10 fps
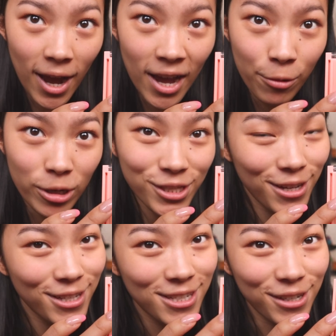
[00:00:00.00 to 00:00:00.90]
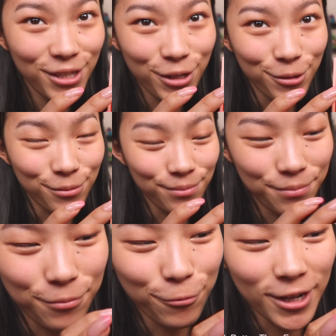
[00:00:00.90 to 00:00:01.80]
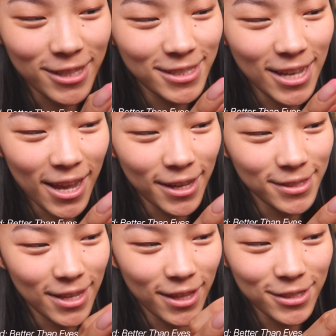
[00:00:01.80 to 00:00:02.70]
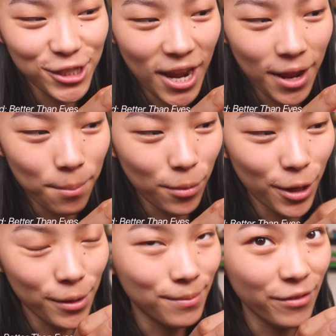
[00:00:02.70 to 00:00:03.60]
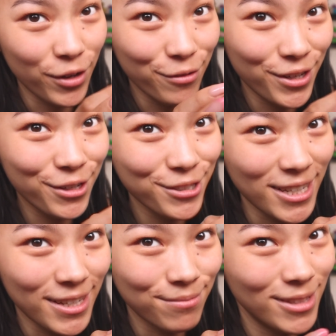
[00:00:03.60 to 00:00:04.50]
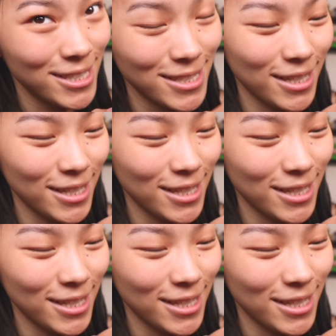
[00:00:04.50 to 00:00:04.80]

I wish I could tell you what it says in the shade, but if you can read Korean, this is